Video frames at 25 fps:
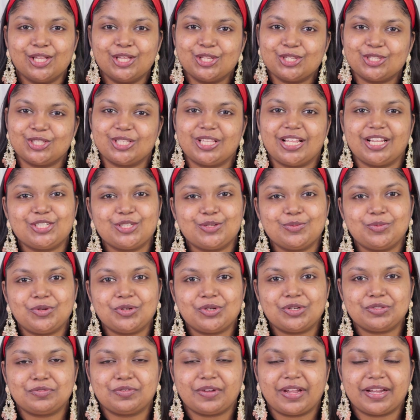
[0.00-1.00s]
so that you'll
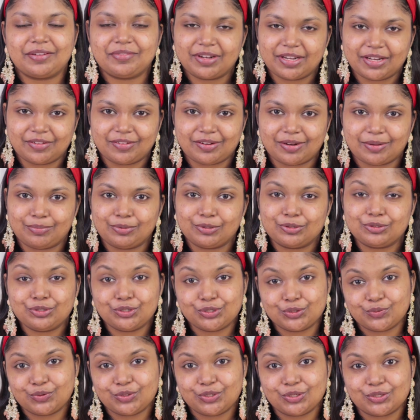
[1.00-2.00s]
be notified whenever I upload
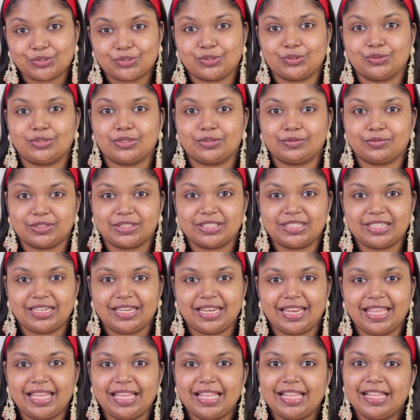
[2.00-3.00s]
new videos. So without further
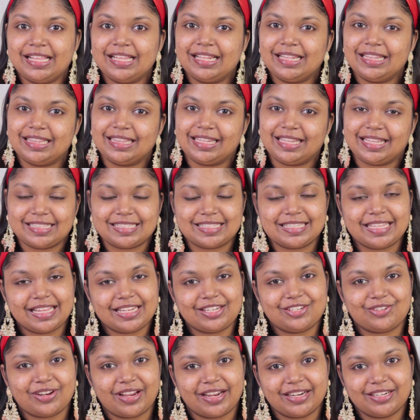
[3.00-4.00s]
delay, let's
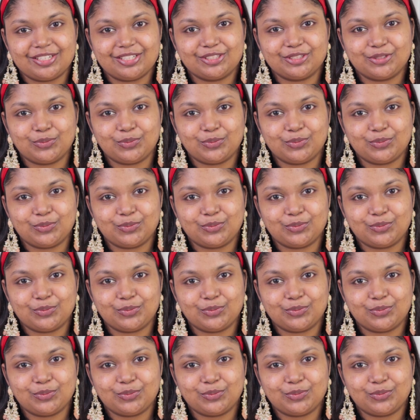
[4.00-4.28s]
get right into the